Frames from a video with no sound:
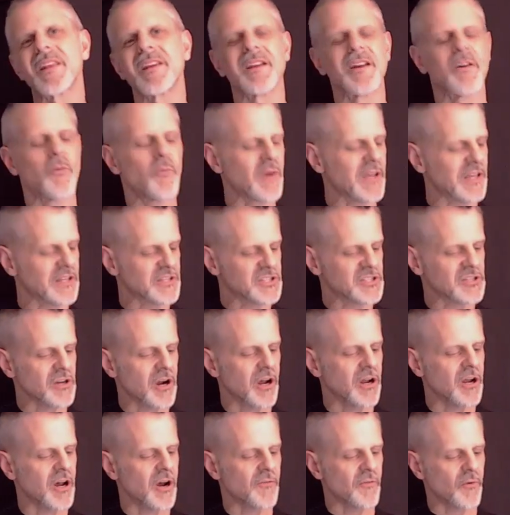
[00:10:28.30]
We could
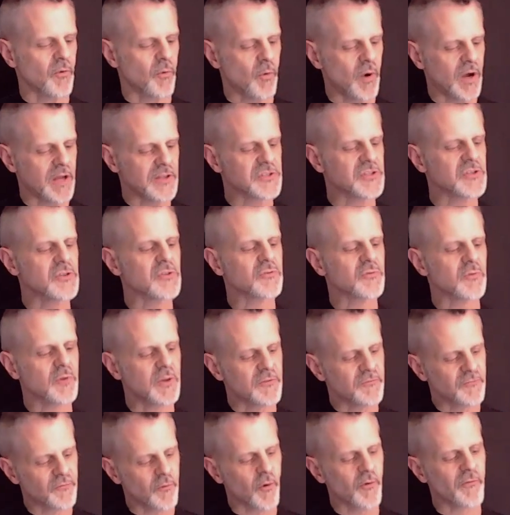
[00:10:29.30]
start over. 1, 2,
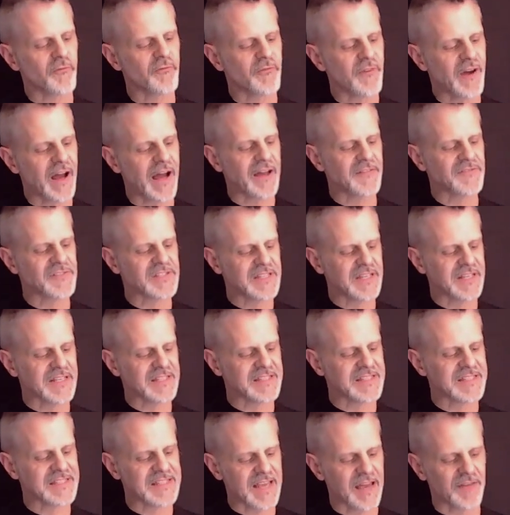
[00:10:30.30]
3, 4, 5, 6,
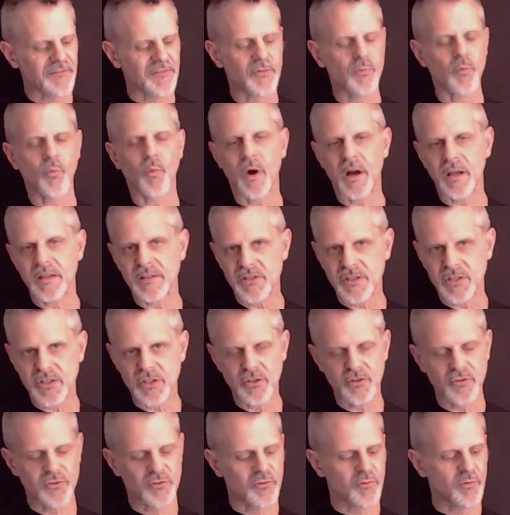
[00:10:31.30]
7. 1,
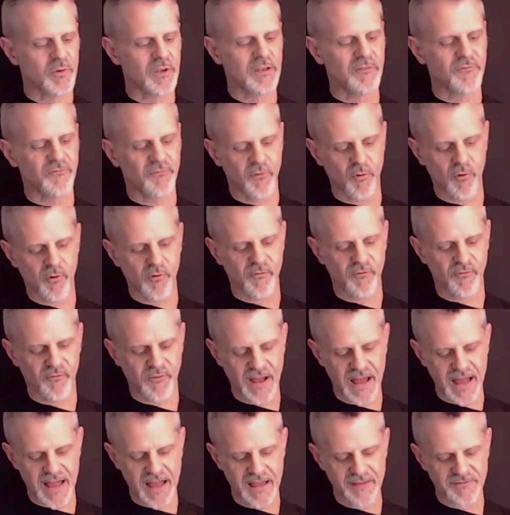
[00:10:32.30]
2, 3, 4,
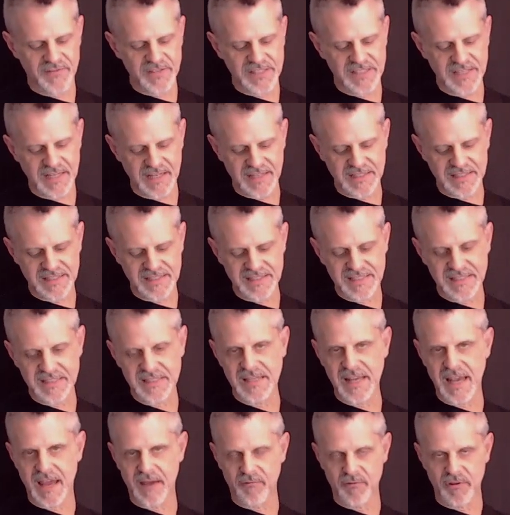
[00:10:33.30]
5, 6,
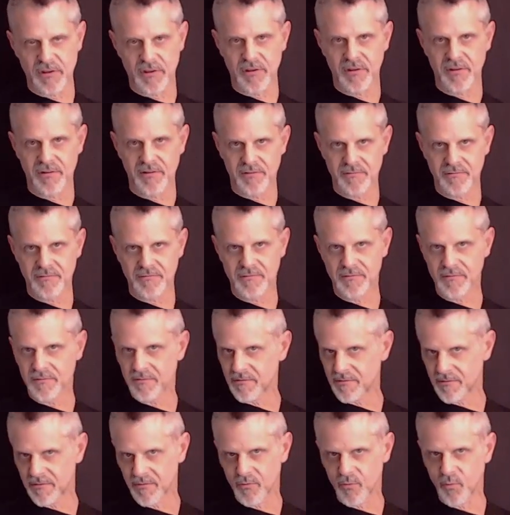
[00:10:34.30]
7,
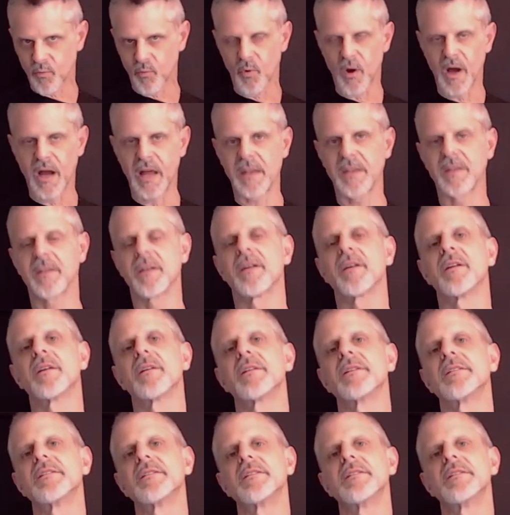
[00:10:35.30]
1.
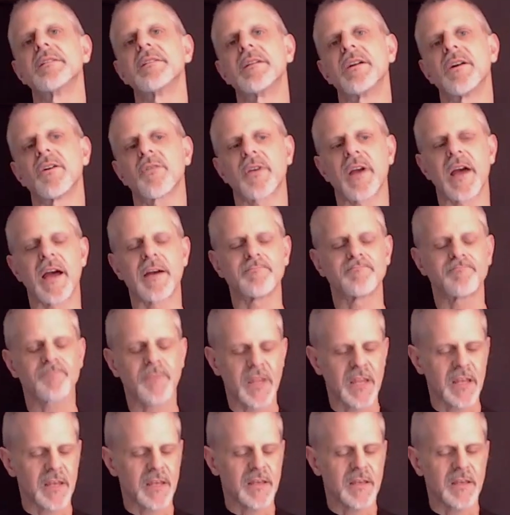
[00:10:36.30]
Okay?
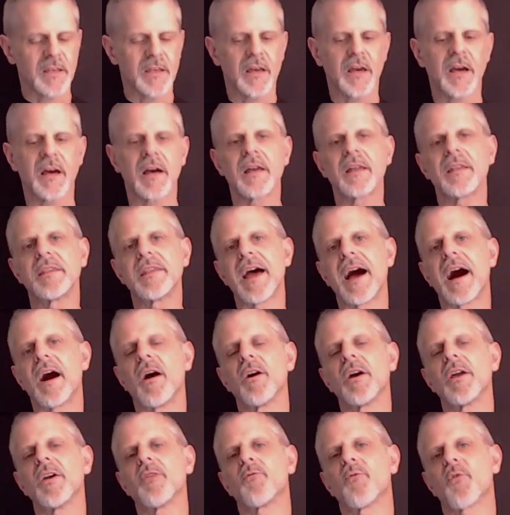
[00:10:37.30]

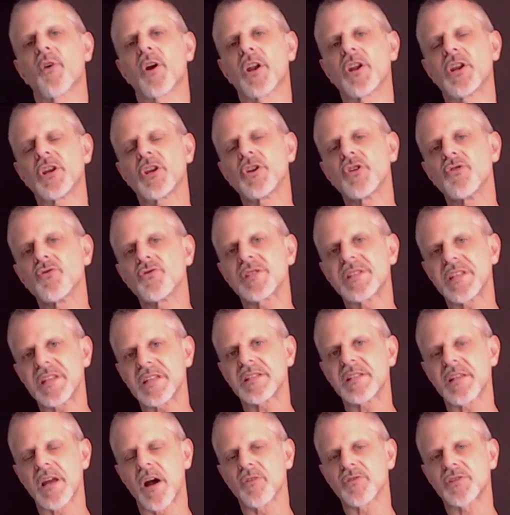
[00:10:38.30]
Now, if we're going to use
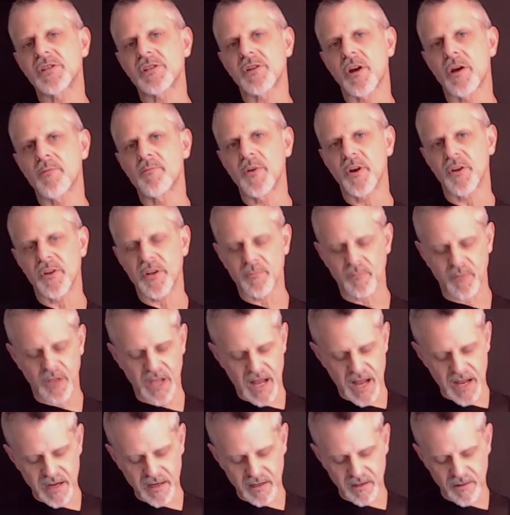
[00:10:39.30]
these notes as our building
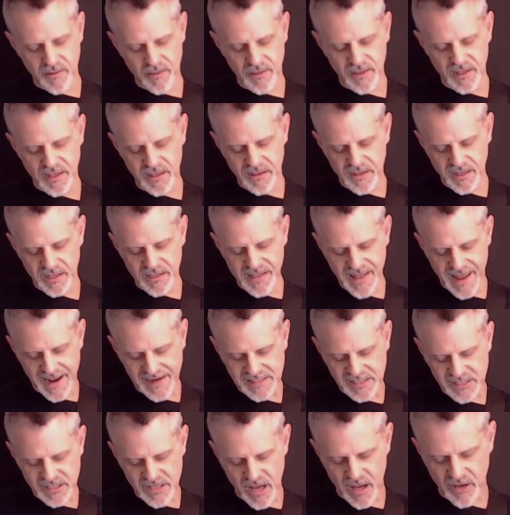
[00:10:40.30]
block, the
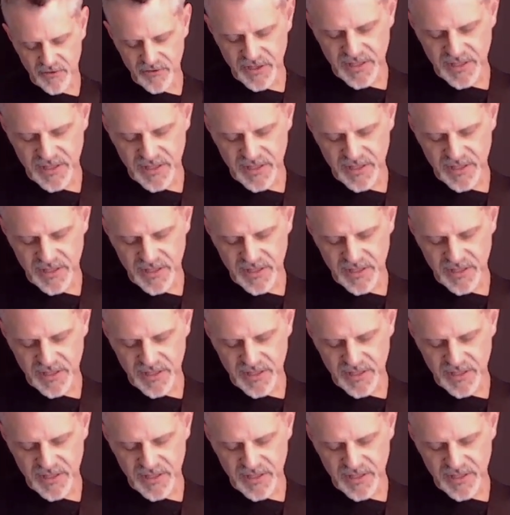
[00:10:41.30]
next note, the